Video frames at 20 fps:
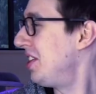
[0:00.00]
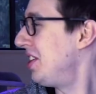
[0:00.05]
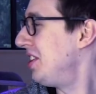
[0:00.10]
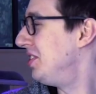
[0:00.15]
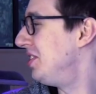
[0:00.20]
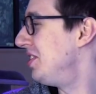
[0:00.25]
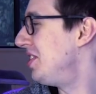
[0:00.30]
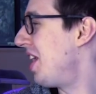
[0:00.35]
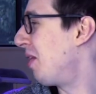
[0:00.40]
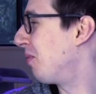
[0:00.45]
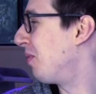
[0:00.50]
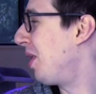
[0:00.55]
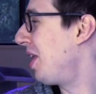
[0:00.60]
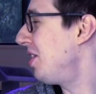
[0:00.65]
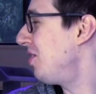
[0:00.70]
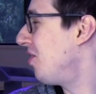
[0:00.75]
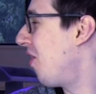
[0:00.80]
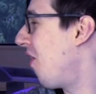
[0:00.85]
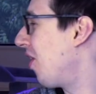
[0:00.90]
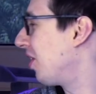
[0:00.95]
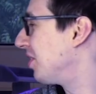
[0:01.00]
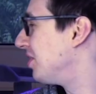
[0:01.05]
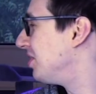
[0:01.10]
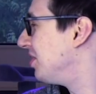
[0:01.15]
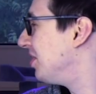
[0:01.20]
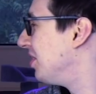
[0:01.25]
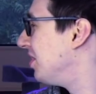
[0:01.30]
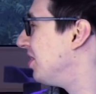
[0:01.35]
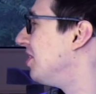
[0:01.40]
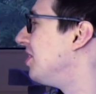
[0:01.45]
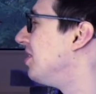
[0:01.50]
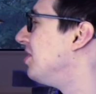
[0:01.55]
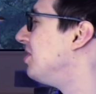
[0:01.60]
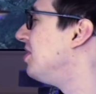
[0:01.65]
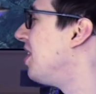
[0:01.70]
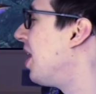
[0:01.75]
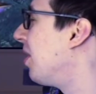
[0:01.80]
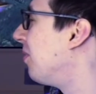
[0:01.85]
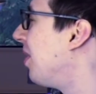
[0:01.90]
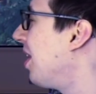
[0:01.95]
Isn't that right, Yox?
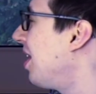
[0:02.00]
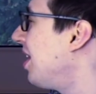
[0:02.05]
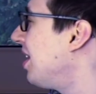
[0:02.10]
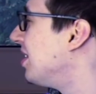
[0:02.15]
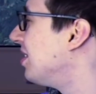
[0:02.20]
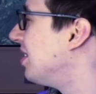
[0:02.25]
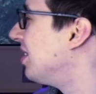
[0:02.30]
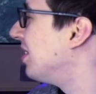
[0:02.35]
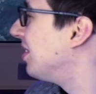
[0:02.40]
Isn't that right?